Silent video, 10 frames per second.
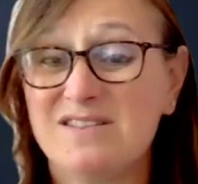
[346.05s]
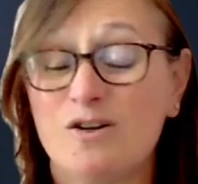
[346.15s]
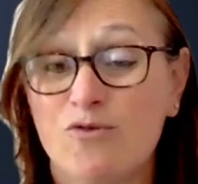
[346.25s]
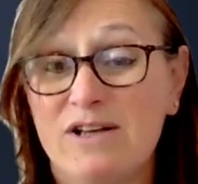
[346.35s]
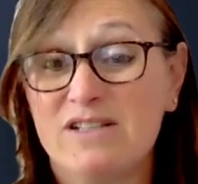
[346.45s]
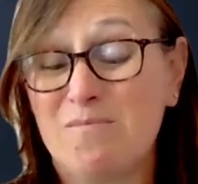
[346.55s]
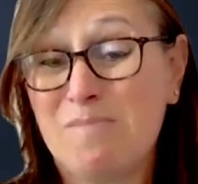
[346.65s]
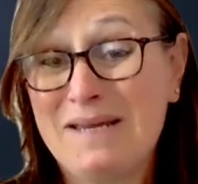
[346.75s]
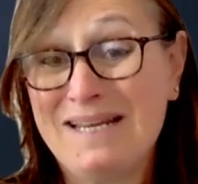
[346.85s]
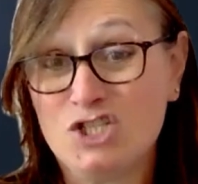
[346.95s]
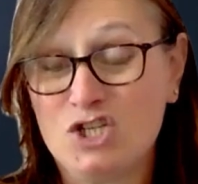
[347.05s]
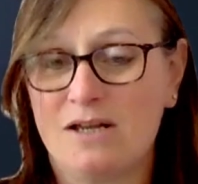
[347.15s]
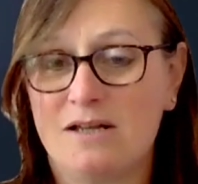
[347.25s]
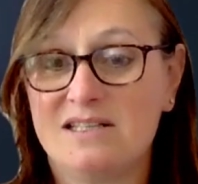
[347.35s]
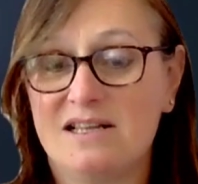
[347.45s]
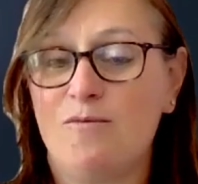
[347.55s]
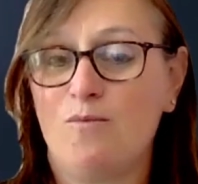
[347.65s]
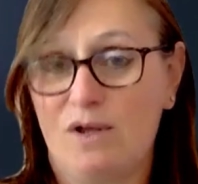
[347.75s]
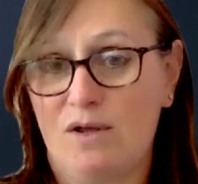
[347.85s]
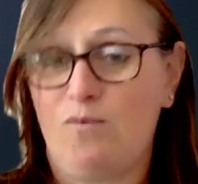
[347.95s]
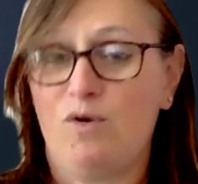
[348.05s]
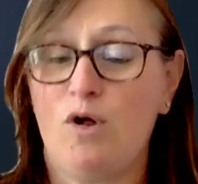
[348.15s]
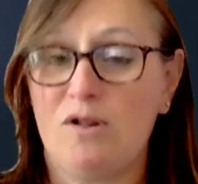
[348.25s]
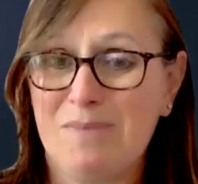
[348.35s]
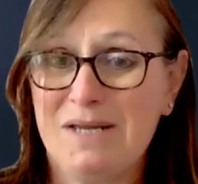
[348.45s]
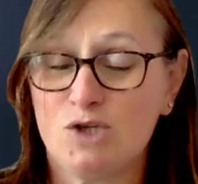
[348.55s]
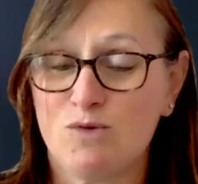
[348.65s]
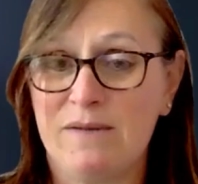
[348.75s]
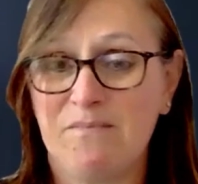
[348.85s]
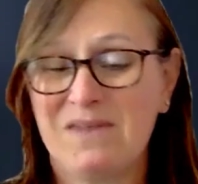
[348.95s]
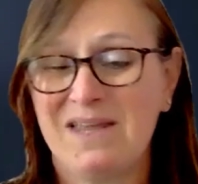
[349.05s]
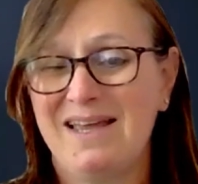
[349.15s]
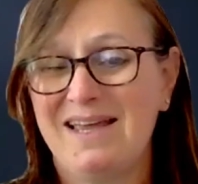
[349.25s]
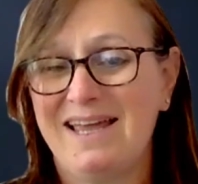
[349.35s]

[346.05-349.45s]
this is going to create some pinching and we call impingement.